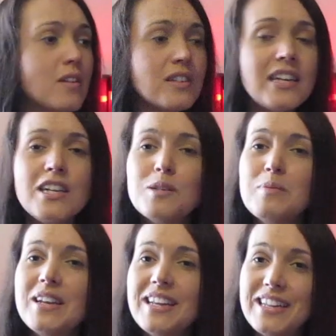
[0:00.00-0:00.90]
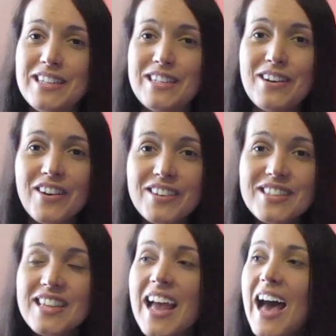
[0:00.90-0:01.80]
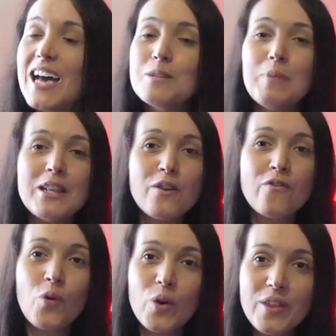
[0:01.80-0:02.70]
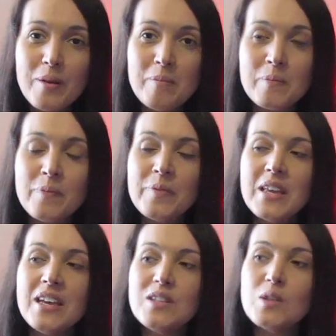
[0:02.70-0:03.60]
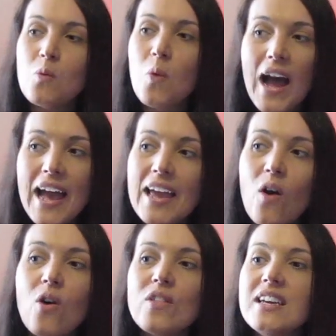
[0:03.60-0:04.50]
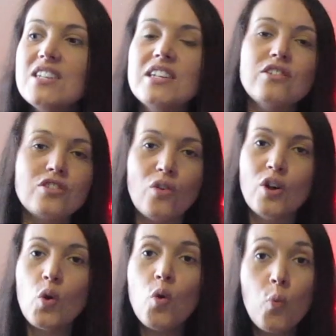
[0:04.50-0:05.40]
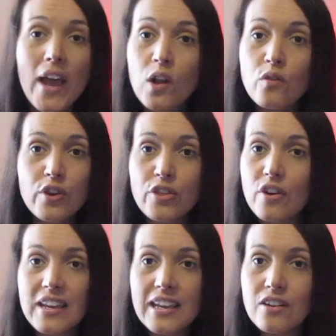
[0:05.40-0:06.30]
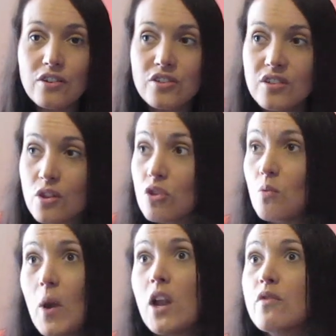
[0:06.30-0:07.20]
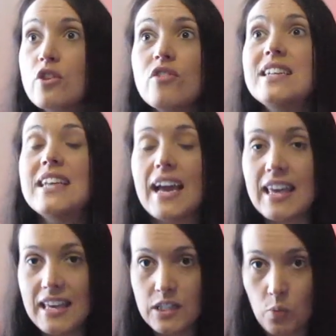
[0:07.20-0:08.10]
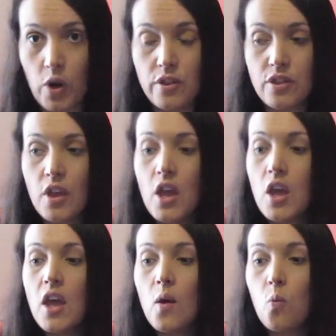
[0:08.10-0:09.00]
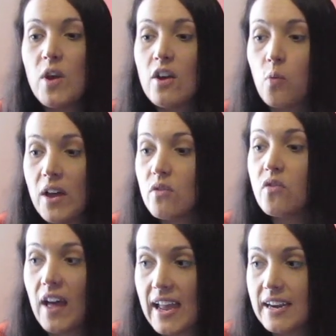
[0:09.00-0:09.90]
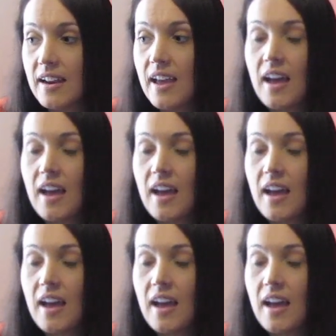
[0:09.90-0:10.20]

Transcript: Teenage Mutant Ninja Turtles has been the four of them. So why all these years on, oh well over 30 years, well over three decades worth, we have went fine